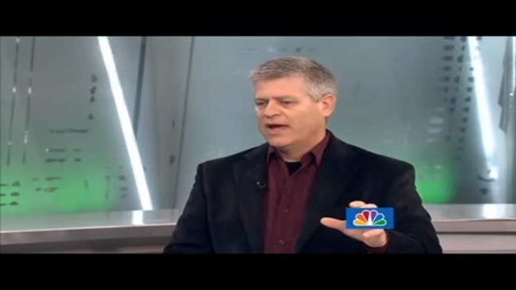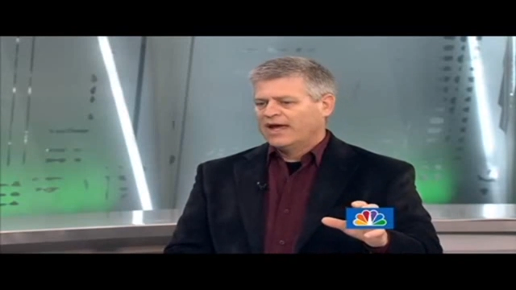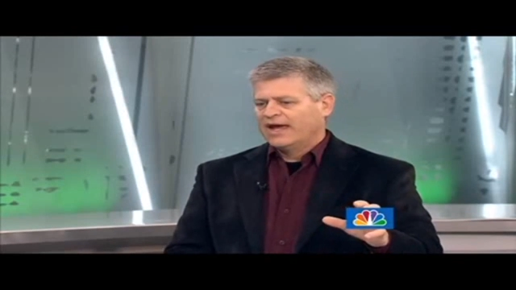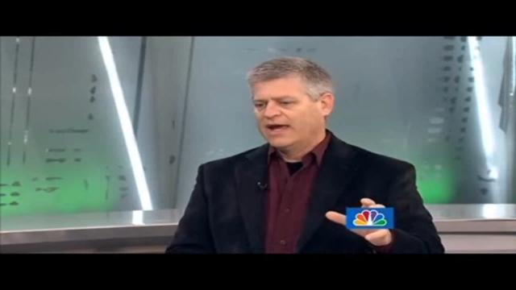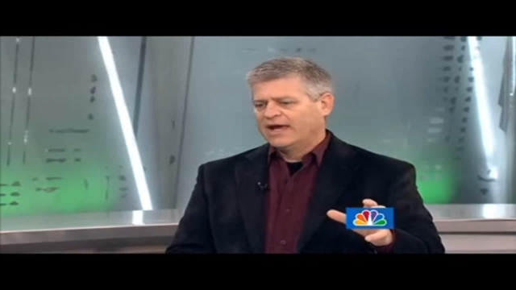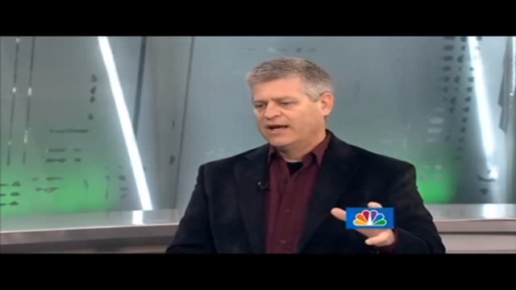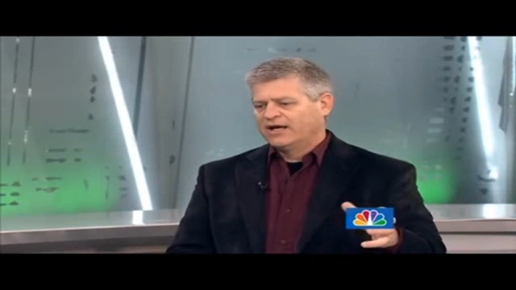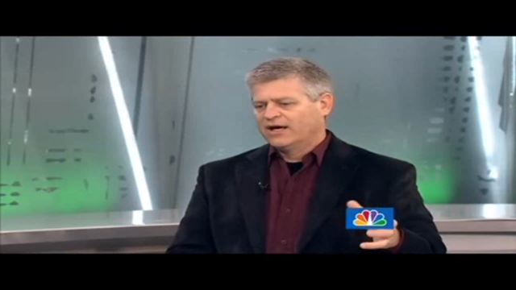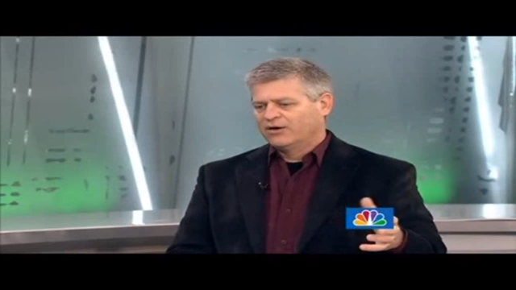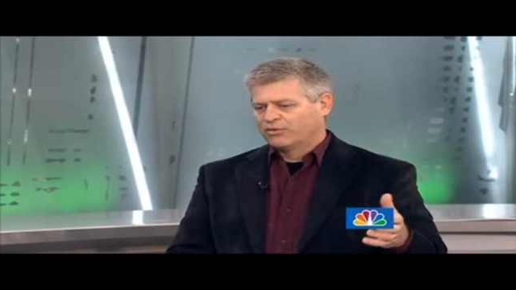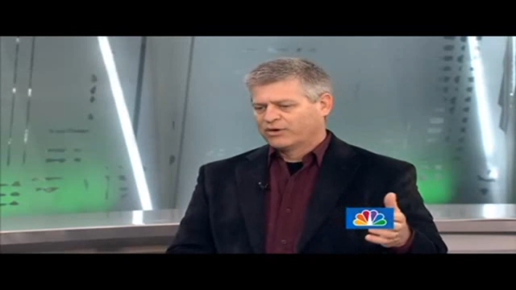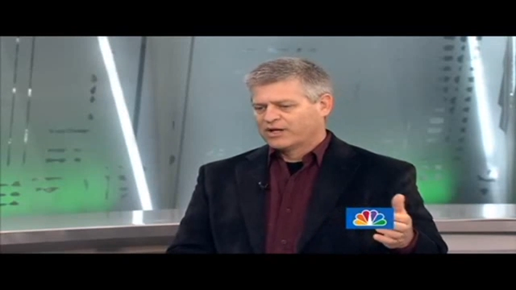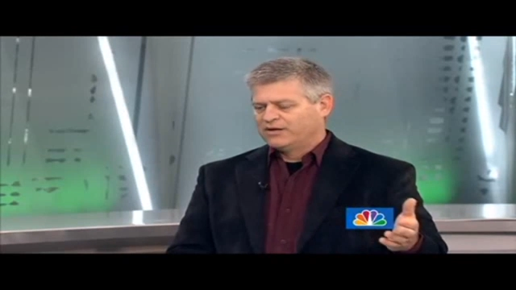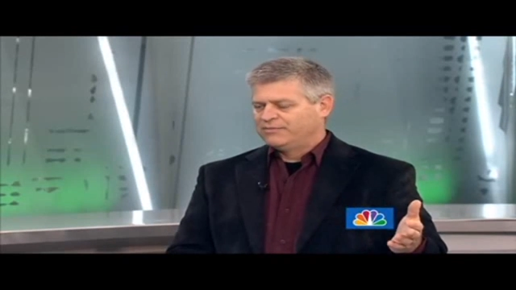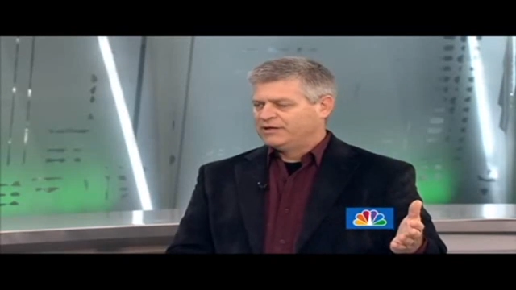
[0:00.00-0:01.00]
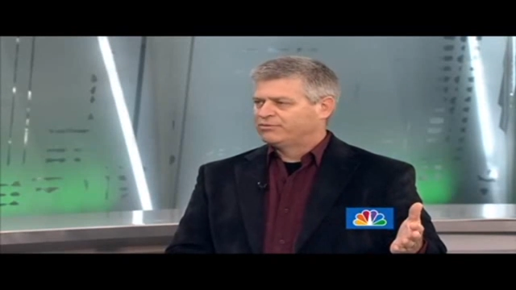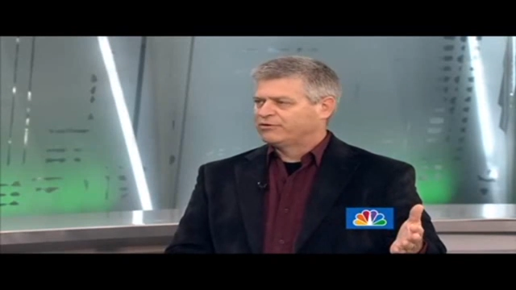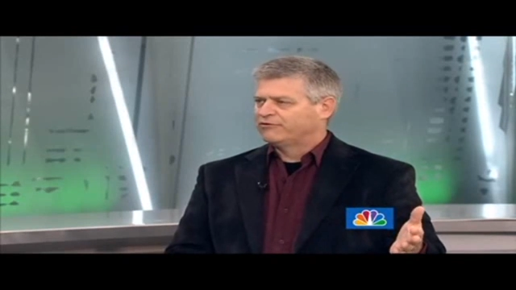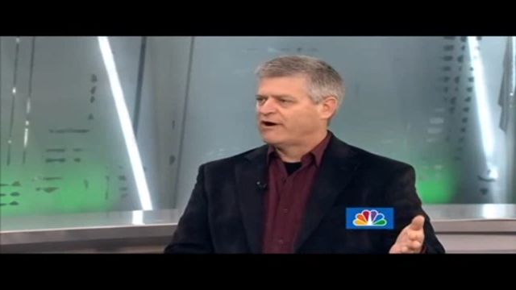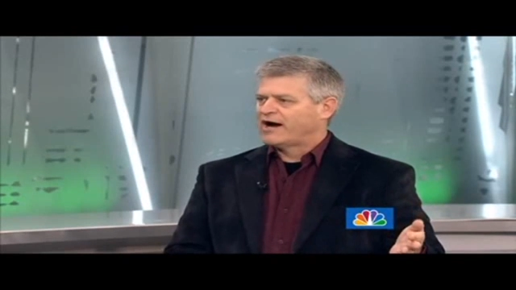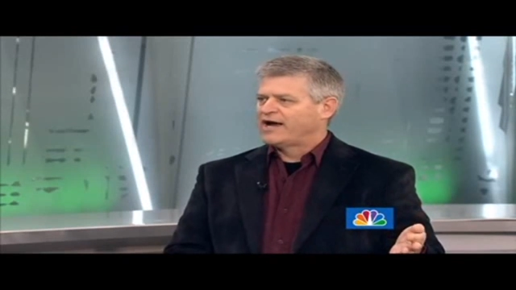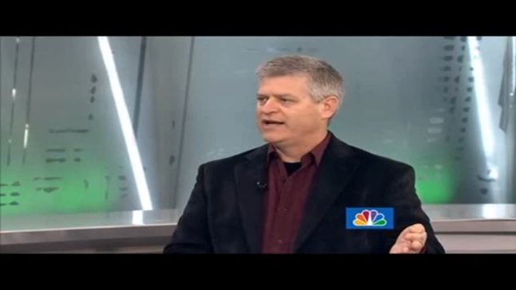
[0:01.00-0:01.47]
and we're going to be
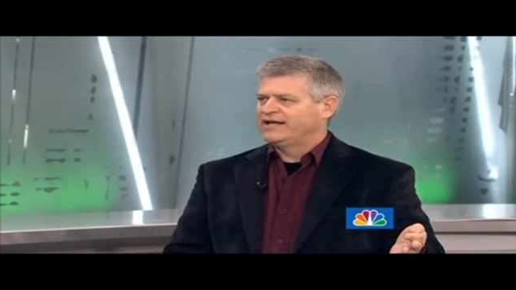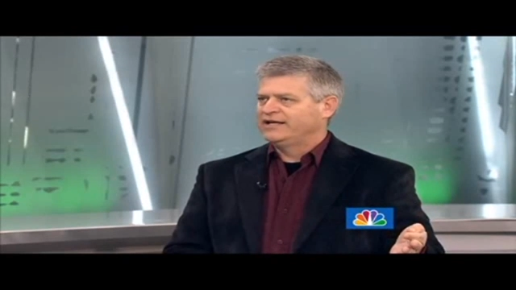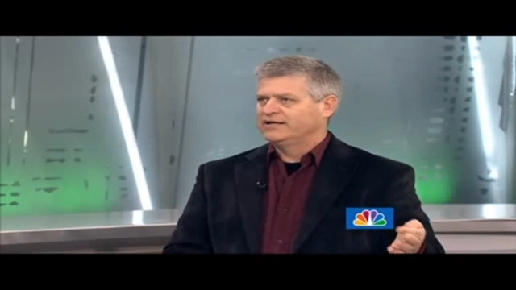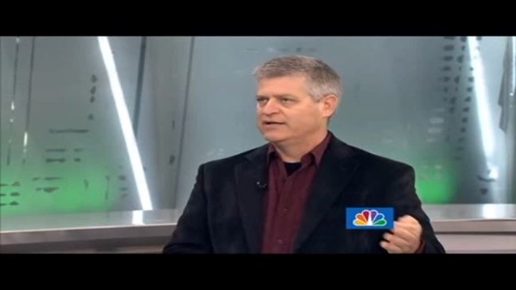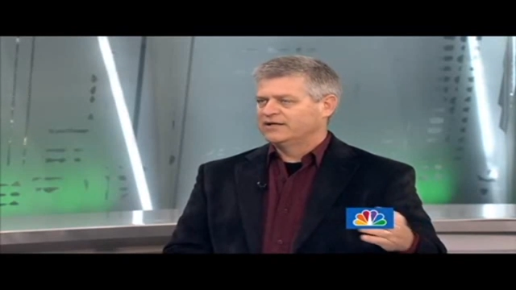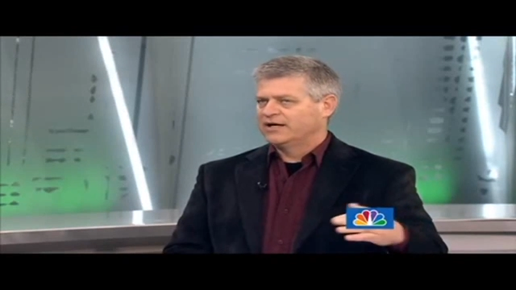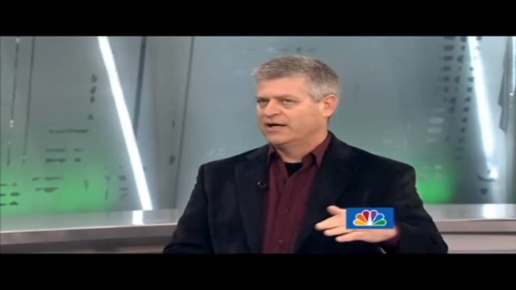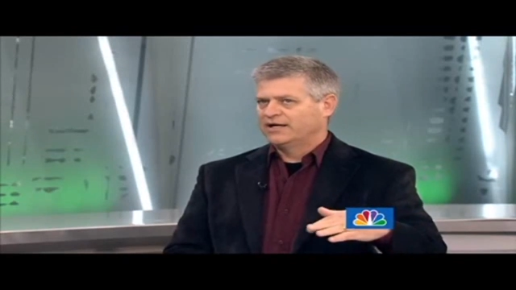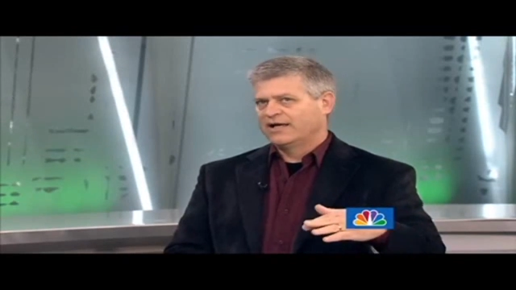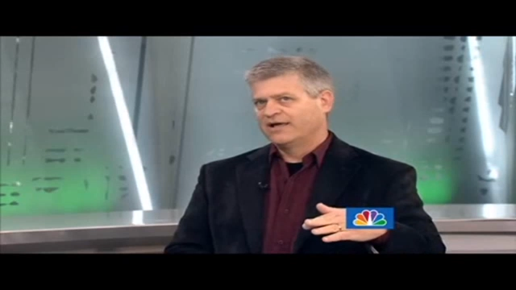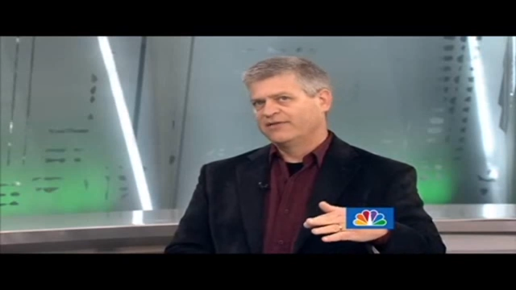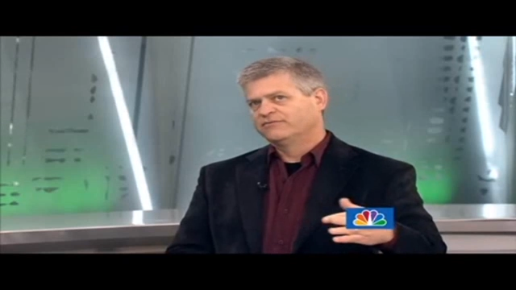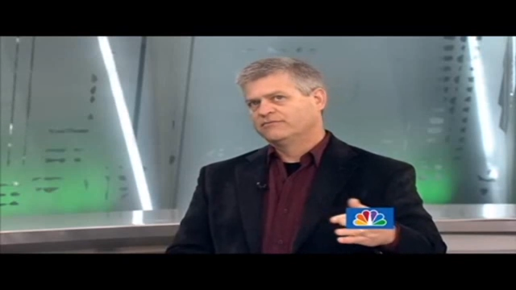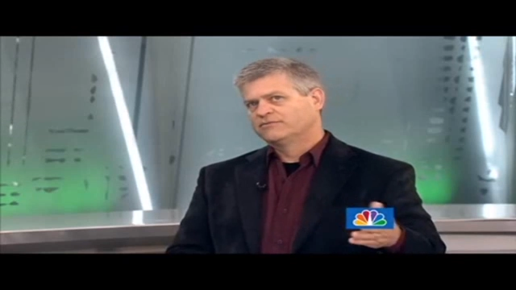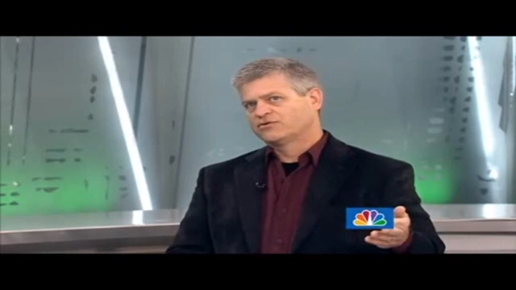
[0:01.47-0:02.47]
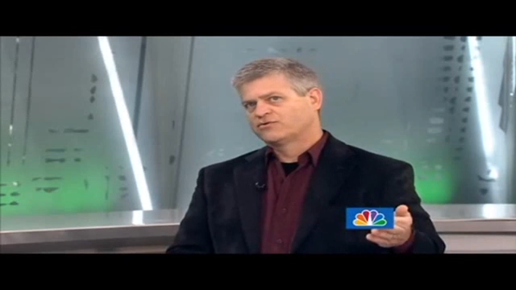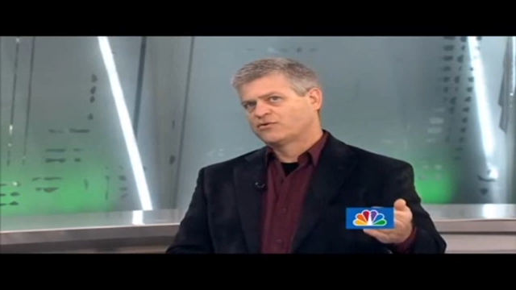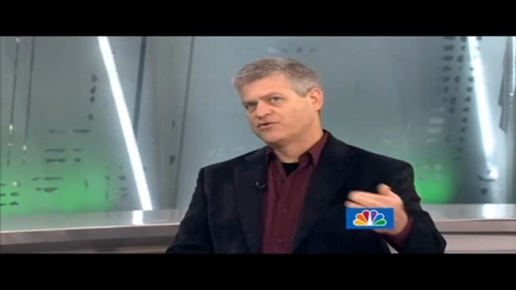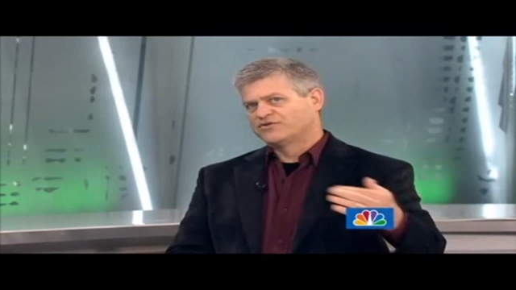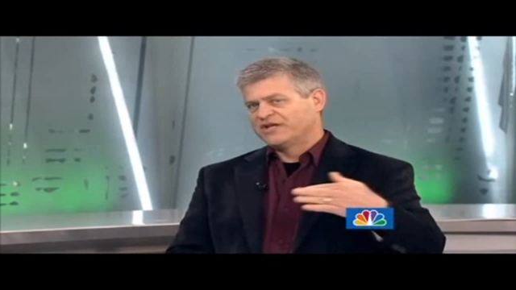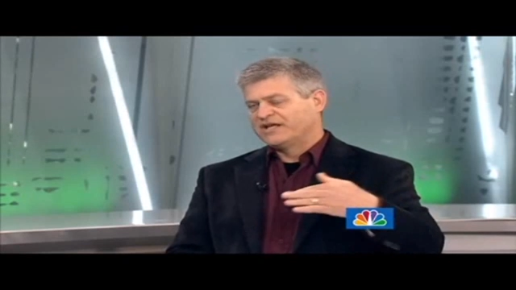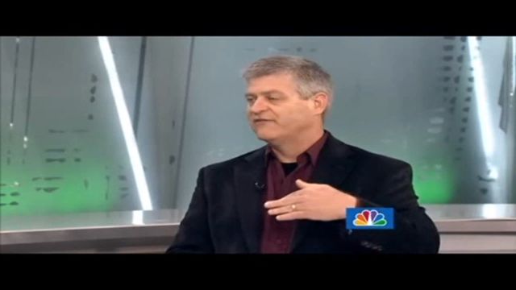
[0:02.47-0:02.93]
providing,
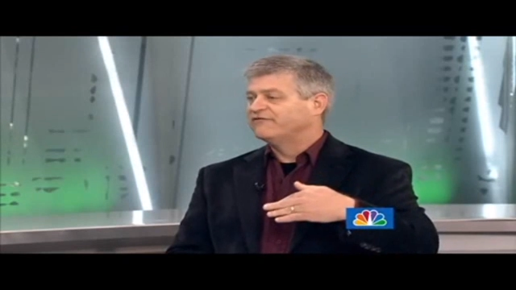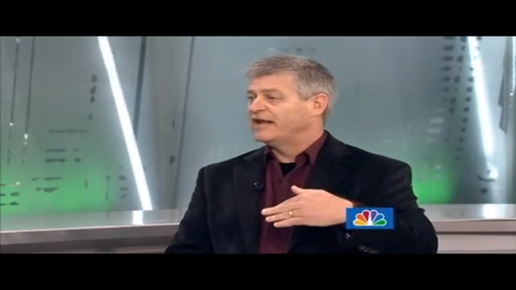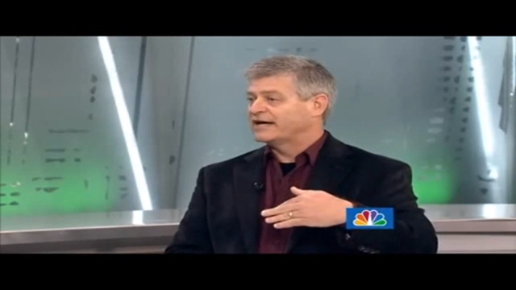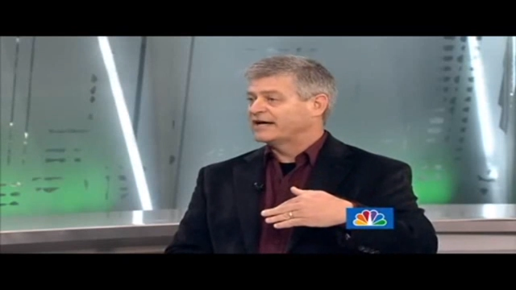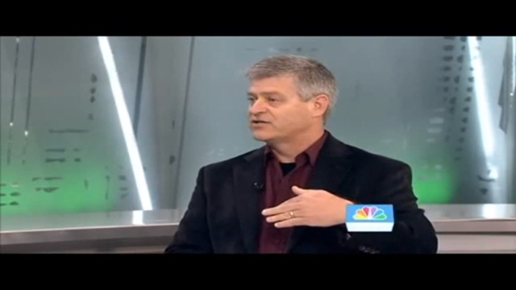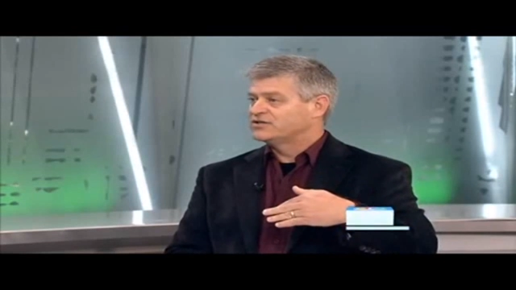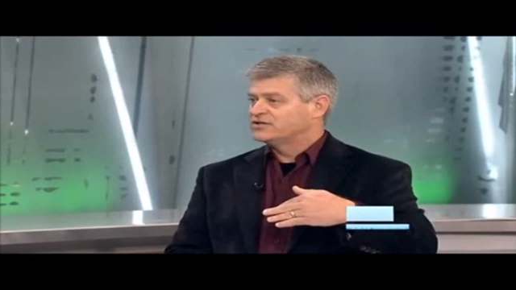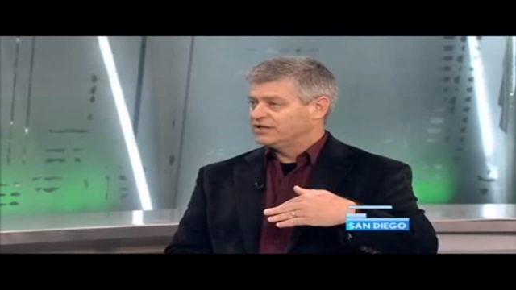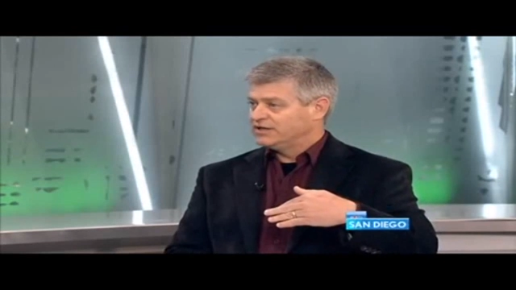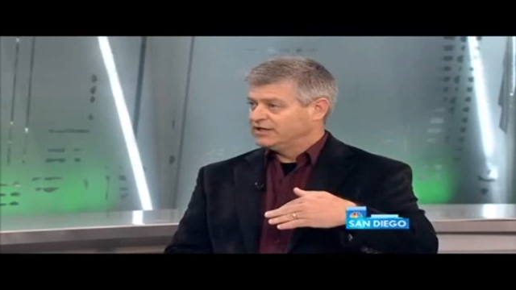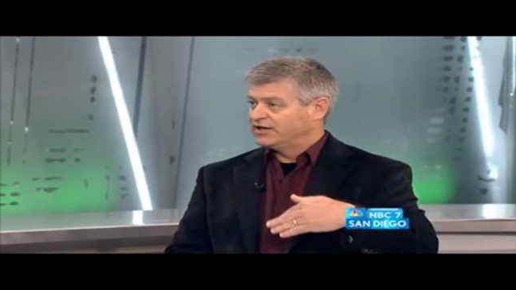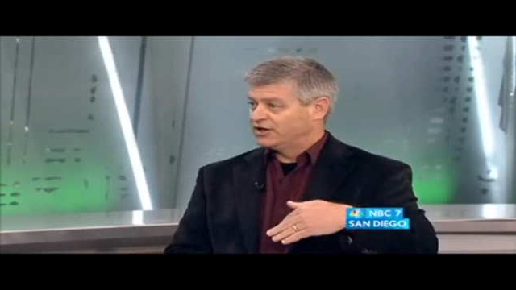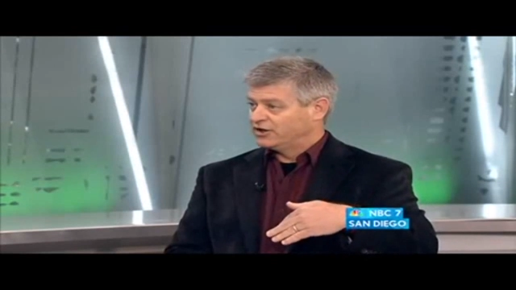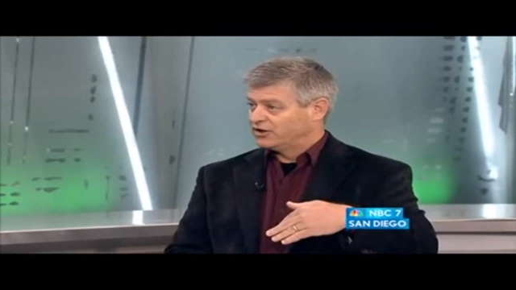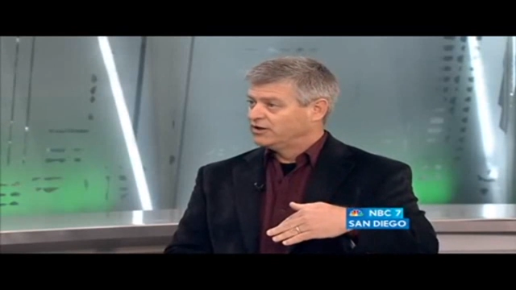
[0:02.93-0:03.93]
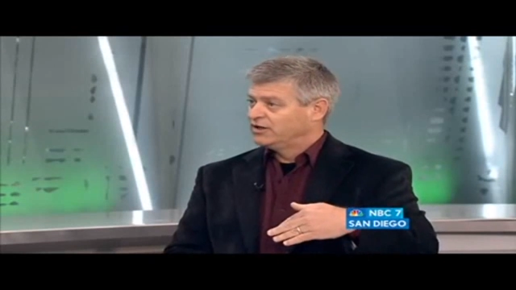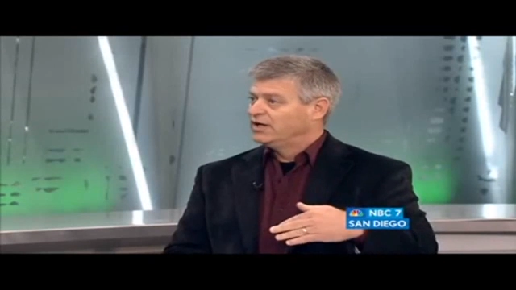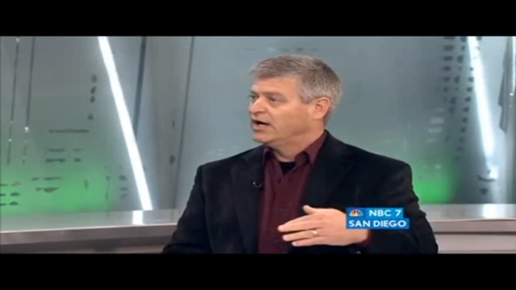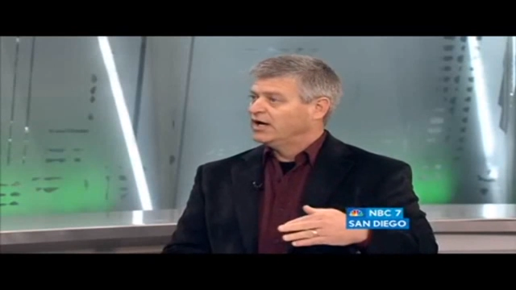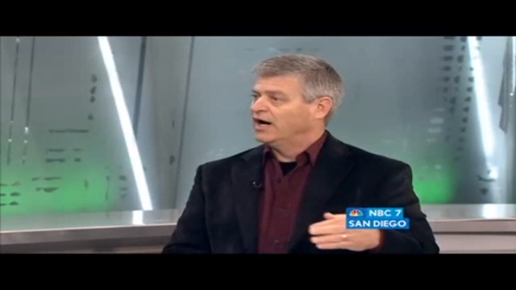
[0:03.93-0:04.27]
towards the end of next year,